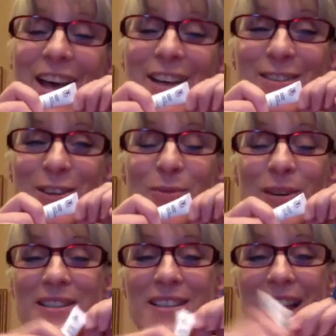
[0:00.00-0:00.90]
So
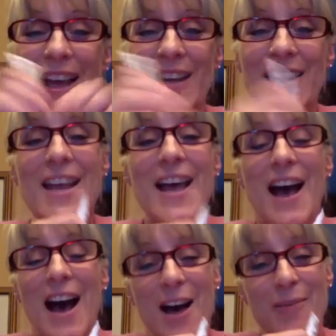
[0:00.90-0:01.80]
once again,
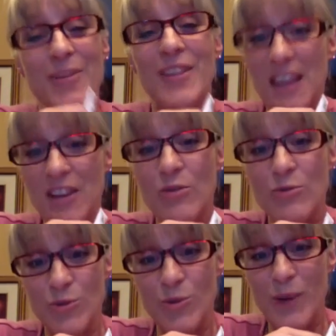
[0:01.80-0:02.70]
thank you
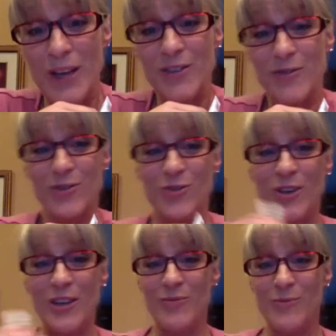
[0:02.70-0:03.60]
so much for
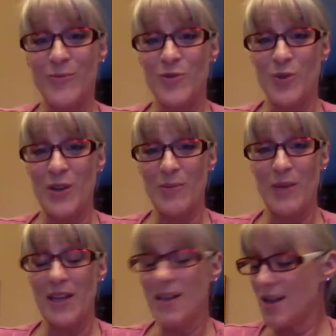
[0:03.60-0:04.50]
joining
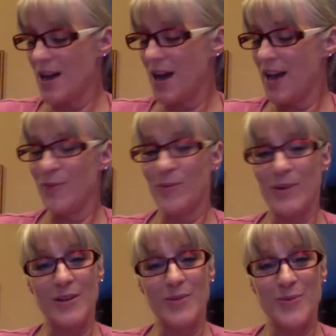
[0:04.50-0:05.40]
me. I
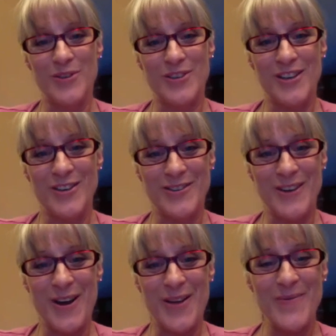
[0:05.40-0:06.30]
really appreciate your
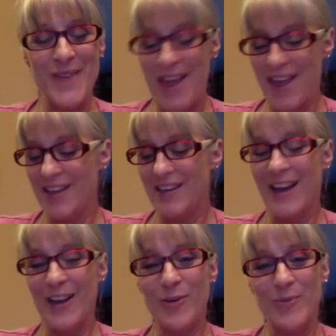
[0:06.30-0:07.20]
time, and
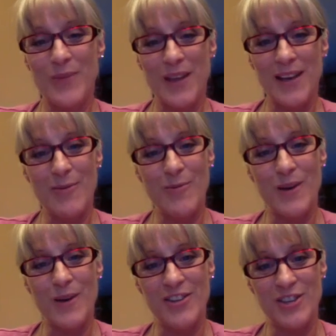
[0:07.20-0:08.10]
I hope that
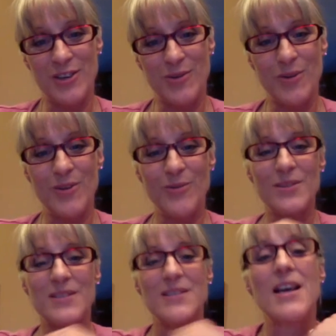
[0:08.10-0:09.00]
what I shared with you has